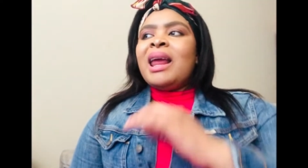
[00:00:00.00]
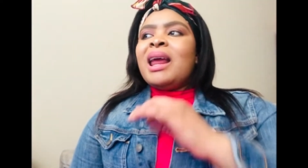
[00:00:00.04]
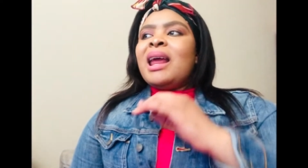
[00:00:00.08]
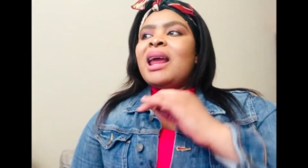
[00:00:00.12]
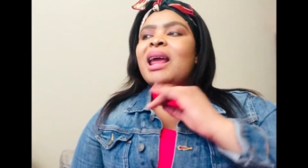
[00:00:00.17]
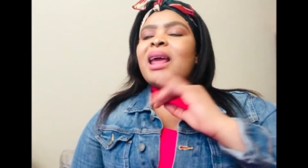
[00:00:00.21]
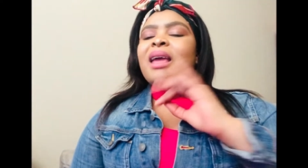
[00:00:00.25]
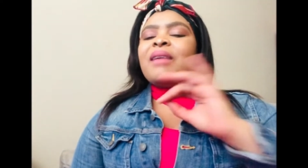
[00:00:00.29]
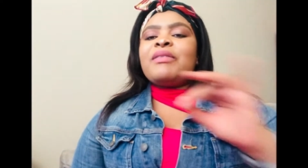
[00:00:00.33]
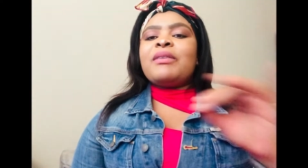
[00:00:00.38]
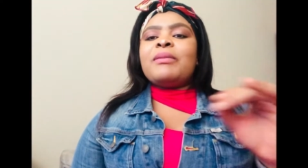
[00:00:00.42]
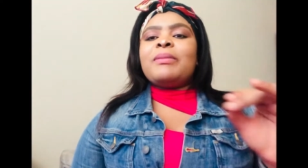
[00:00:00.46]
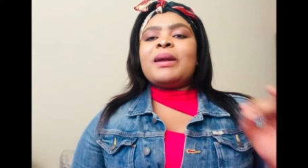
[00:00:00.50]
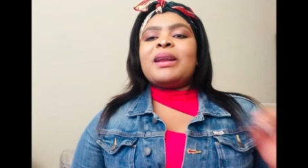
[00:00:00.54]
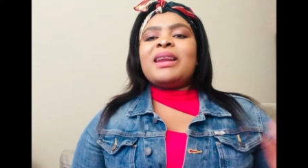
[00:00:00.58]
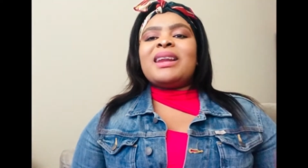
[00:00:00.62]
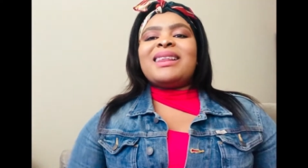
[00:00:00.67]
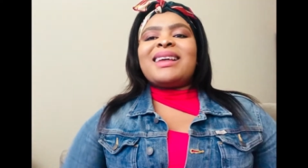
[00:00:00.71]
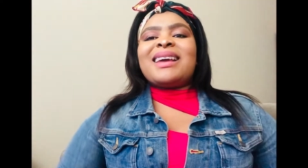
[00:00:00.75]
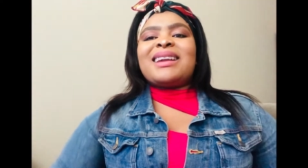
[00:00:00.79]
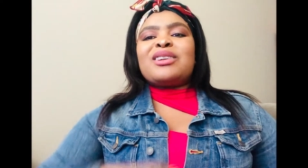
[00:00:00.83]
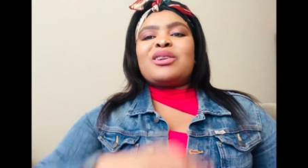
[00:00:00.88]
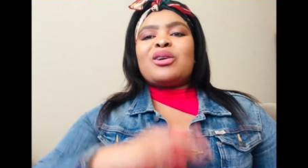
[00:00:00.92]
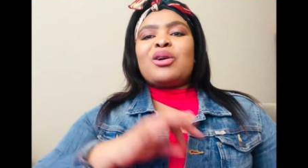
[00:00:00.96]
Everybody
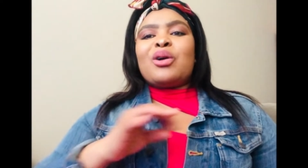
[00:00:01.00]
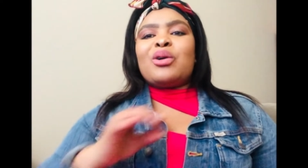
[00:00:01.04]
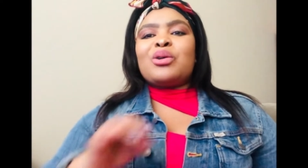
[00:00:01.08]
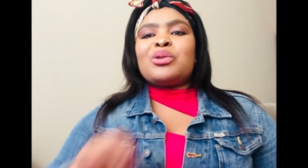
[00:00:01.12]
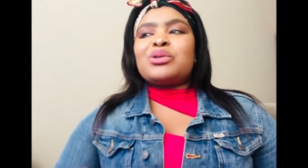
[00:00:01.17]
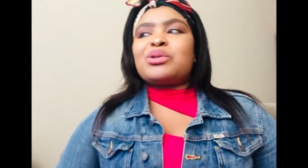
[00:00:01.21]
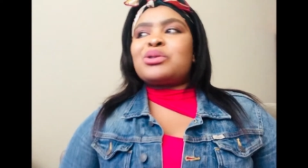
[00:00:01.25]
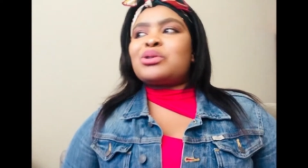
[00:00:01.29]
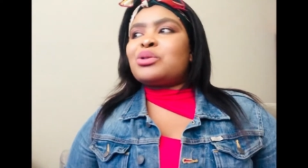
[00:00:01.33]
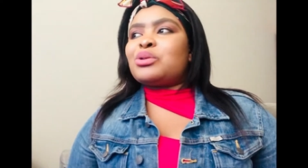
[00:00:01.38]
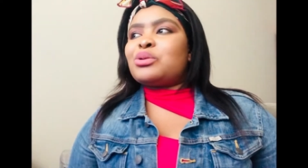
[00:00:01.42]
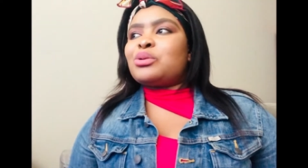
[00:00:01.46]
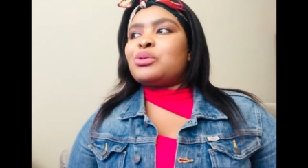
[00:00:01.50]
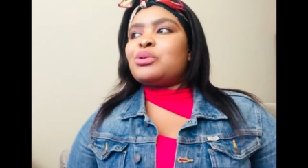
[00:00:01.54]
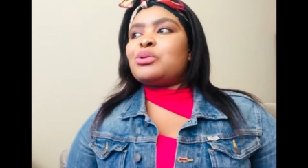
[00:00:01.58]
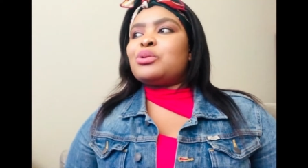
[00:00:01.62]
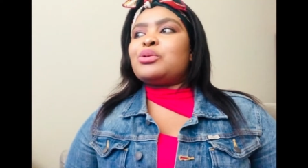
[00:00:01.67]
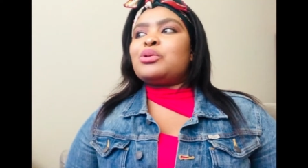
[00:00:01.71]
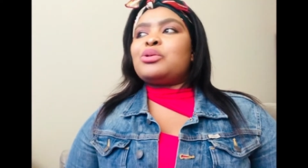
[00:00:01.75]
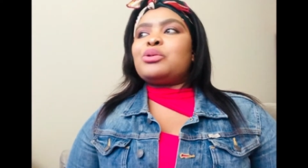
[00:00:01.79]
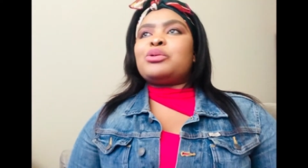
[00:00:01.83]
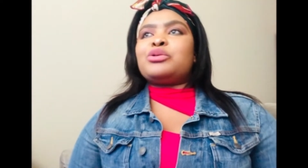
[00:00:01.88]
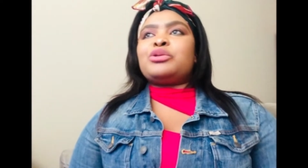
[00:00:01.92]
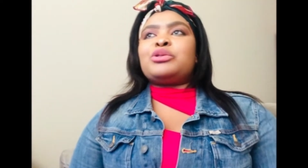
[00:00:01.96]
that goes
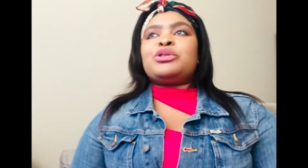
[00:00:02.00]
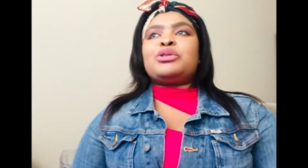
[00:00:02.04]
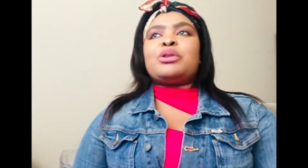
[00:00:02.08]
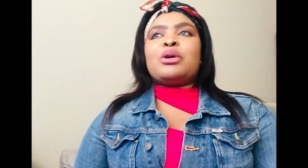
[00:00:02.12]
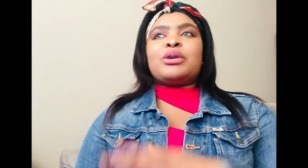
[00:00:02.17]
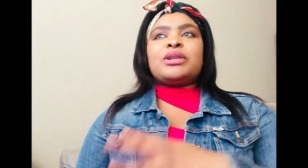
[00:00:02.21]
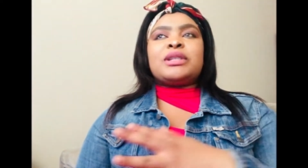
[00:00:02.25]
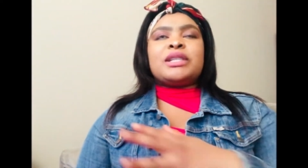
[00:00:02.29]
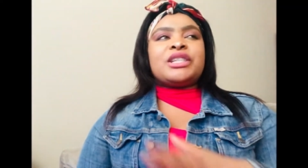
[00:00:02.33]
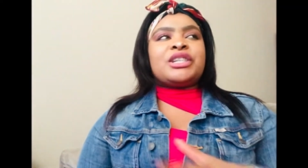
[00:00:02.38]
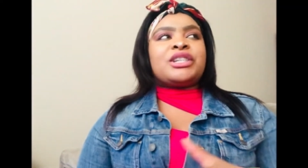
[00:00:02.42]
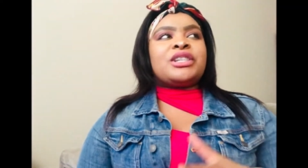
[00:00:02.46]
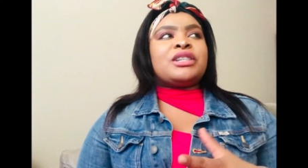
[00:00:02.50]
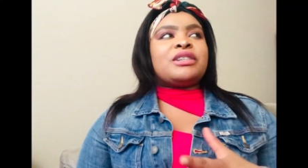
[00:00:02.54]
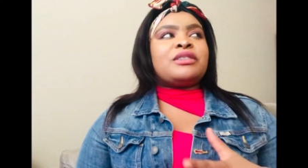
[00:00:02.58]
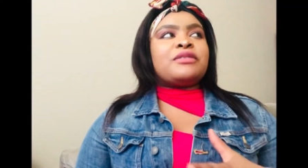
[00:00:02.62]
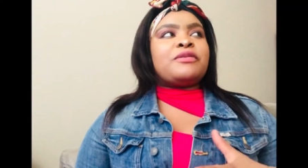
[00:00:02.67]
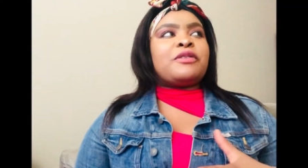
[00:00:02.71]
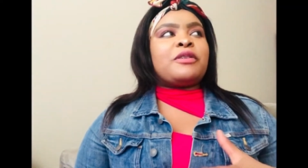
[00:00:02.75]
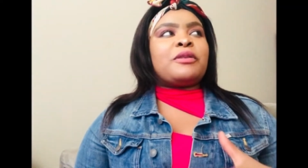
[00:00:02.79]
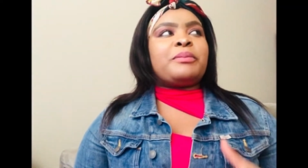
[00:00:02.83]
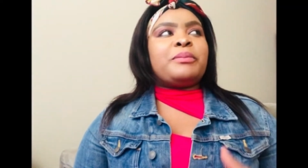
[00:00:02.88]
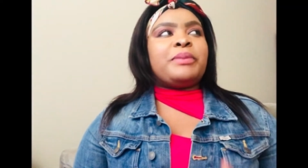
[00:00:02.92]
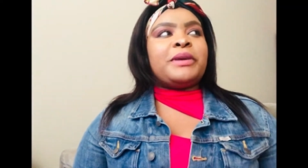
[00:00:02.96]
to audition
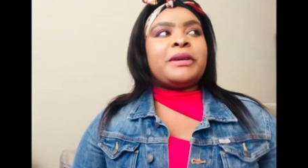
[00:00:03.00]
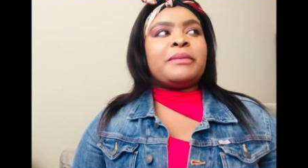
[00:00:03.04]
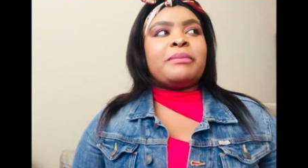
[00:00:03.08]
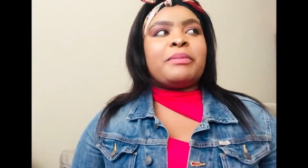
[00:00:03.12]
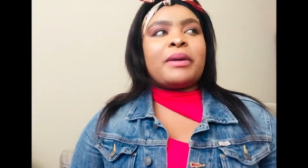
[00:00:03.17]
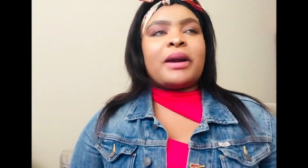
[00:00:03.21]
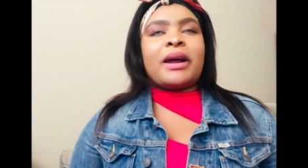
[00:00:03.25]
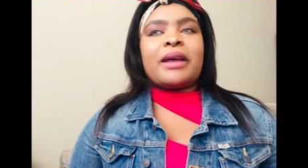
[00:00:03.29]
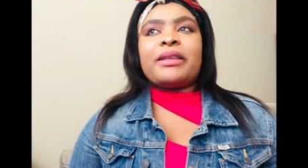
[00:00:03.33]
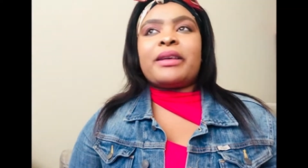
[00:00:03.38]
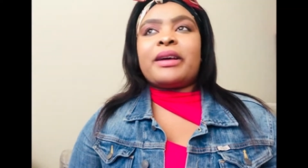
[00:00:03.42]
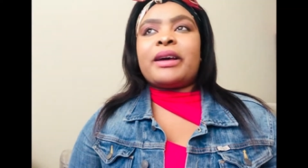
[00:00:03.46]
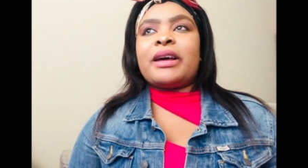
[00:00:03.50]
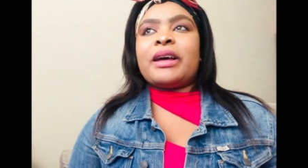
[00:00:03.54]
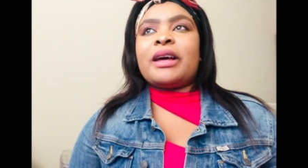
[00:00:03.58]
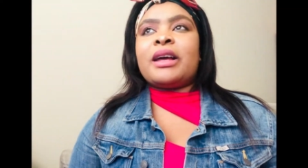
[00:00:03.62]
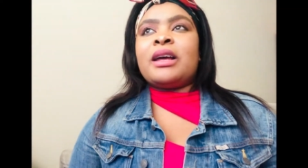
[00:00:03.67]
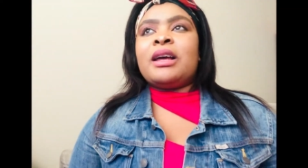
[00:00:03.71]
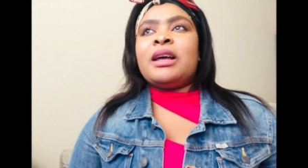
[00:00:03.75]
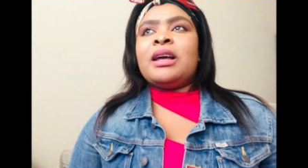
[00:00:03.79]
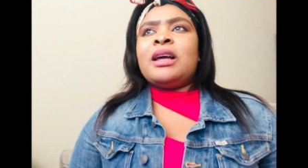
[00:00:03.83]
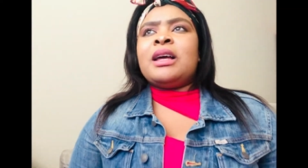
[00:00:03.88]
for Big Brother